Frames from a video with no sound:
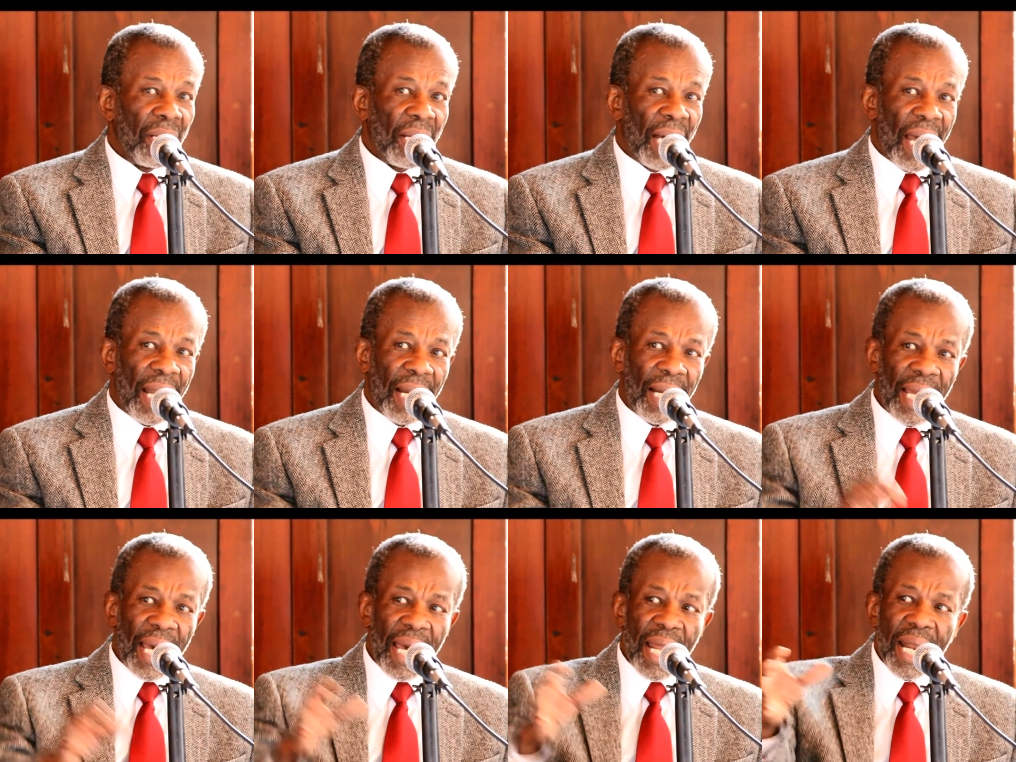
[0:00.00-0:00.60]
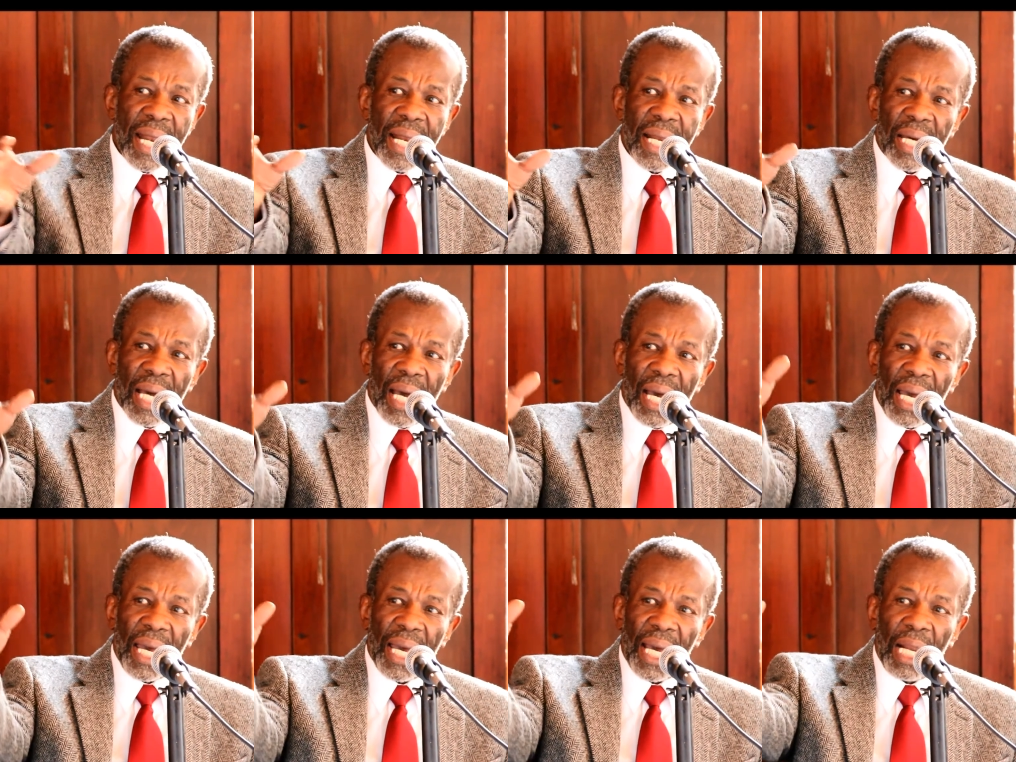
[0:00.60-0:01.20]
and lend
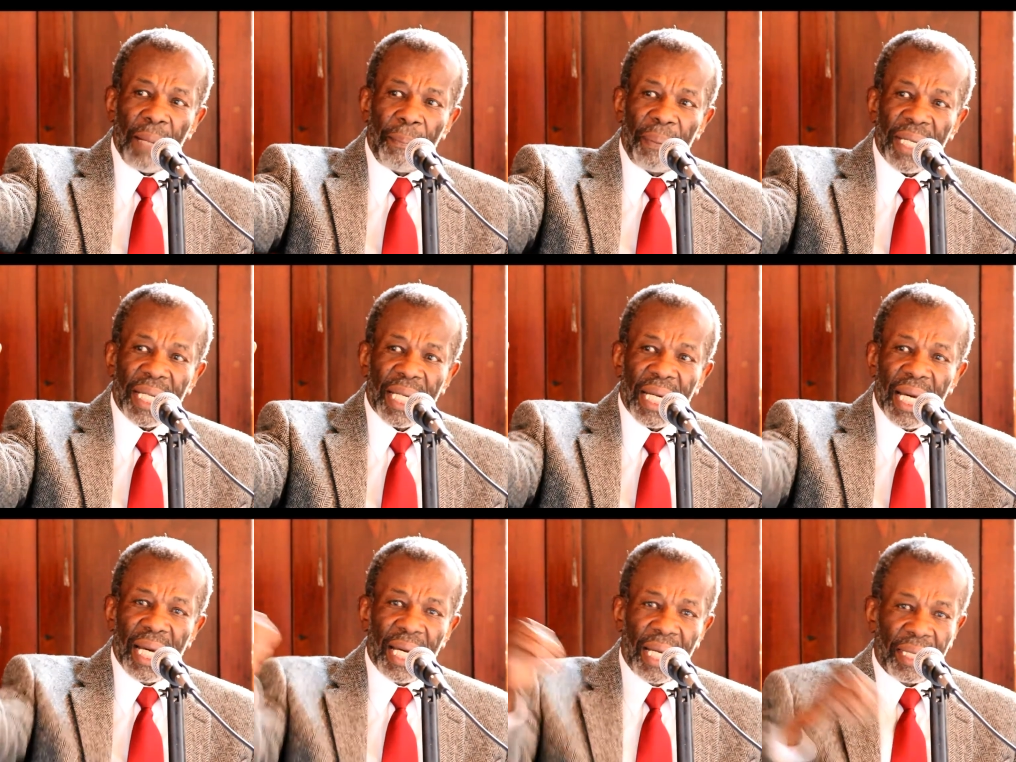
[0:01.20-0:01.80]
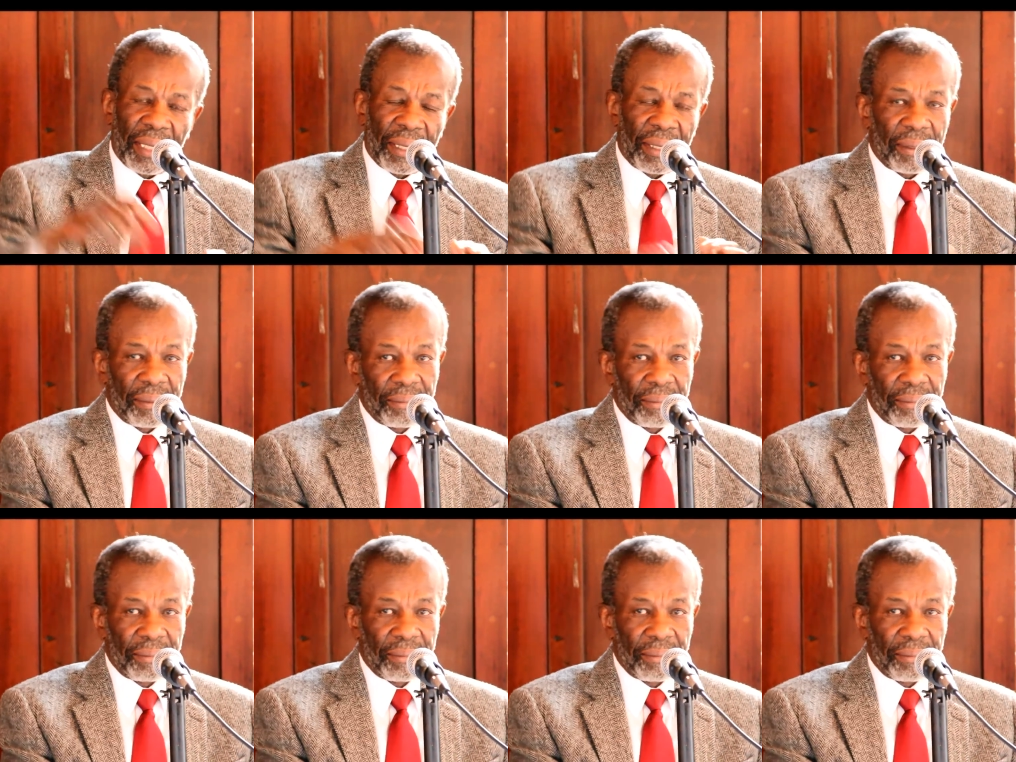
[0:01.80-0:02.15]
a helping hand,